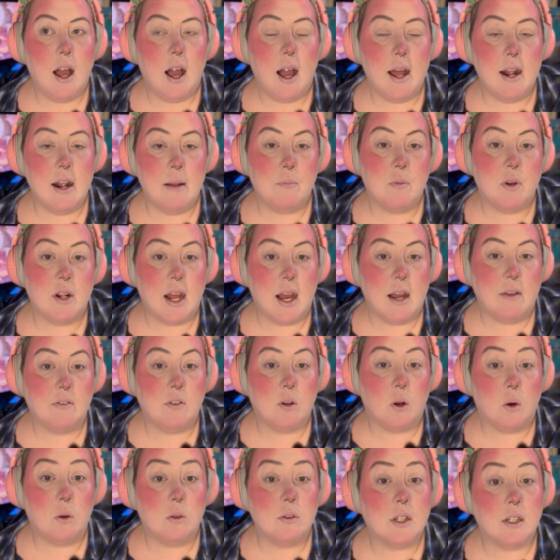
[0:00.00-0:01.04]
And I'm going to have to
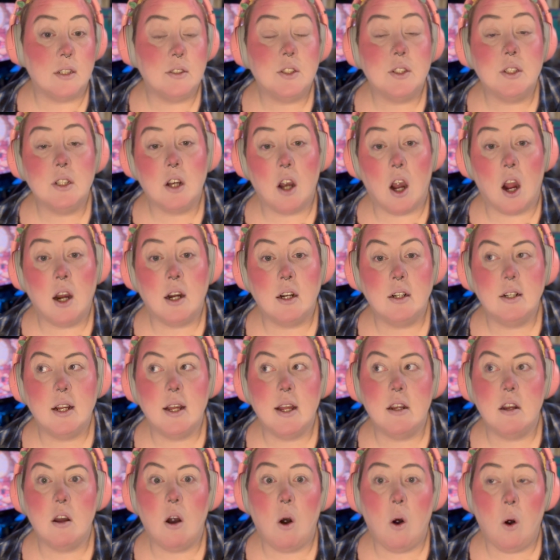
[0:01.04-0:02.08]
hold on to the cart
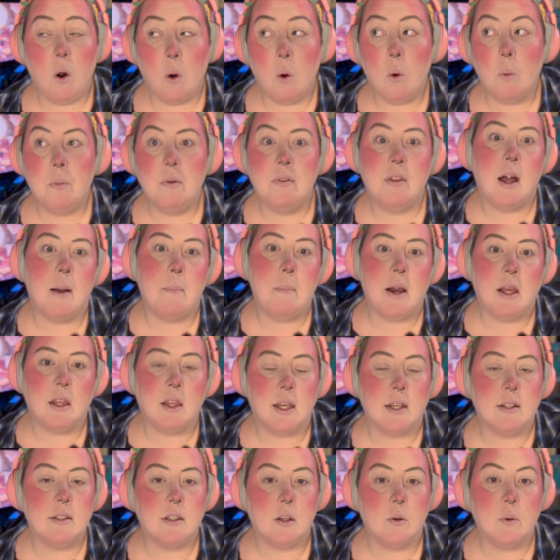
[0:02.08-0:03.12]
and hope that my
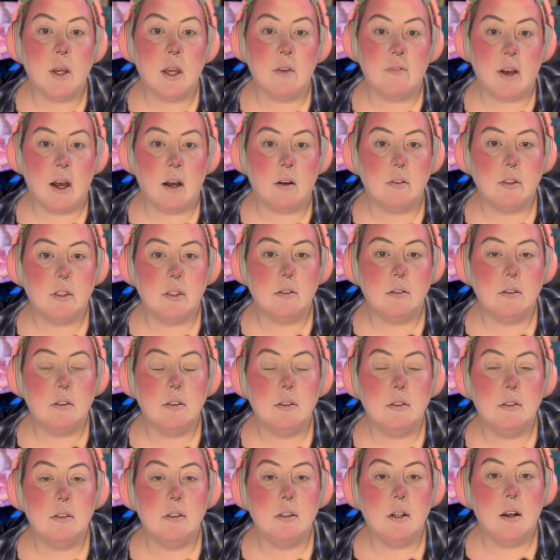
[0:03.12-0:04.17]
legs don't give out.
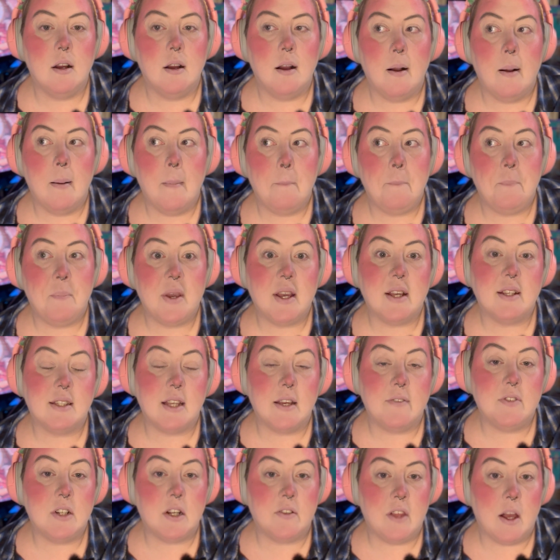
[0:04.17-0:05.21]
Because
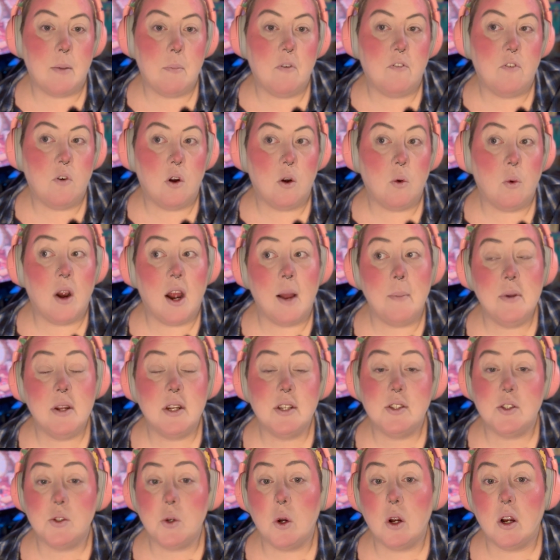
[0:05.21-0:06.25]
they've done that before, where I'm in a
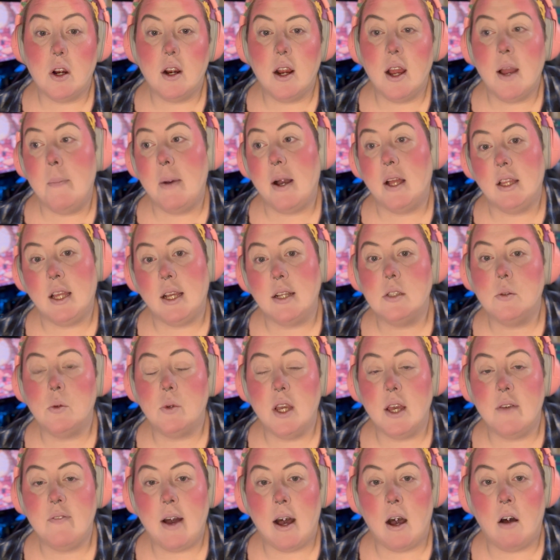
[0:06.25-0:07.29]
store and my legs will
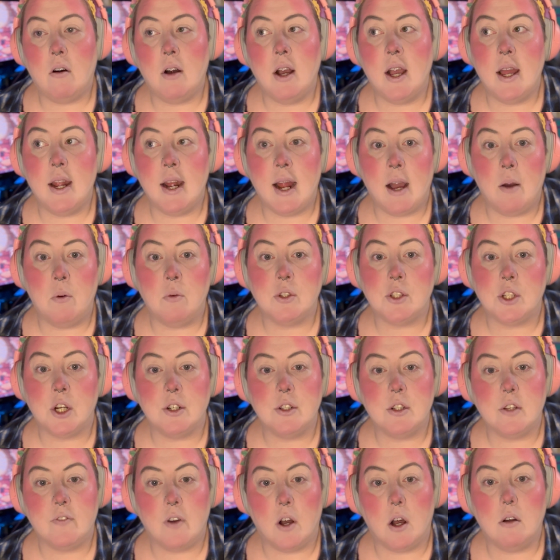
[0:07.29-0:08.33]
give out and I will start
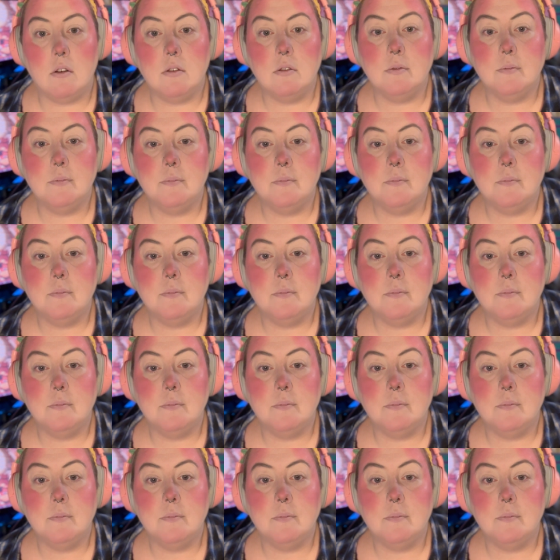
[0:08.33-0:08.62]
to fall.